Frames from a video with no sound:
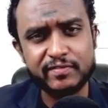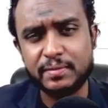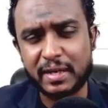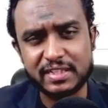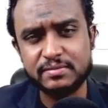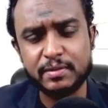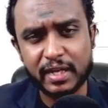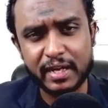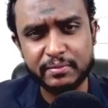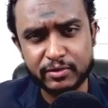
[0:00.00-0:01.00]
the maximum
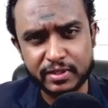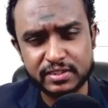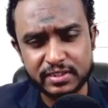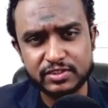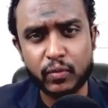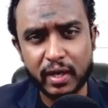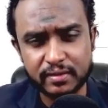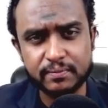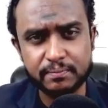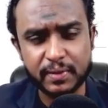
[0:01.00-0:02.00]
time duration is
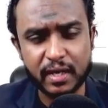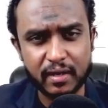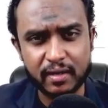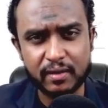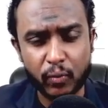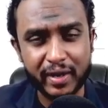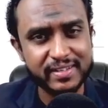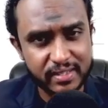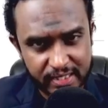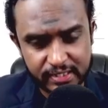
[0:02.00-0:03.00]
1
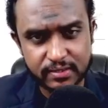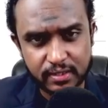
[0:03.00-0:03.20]
year,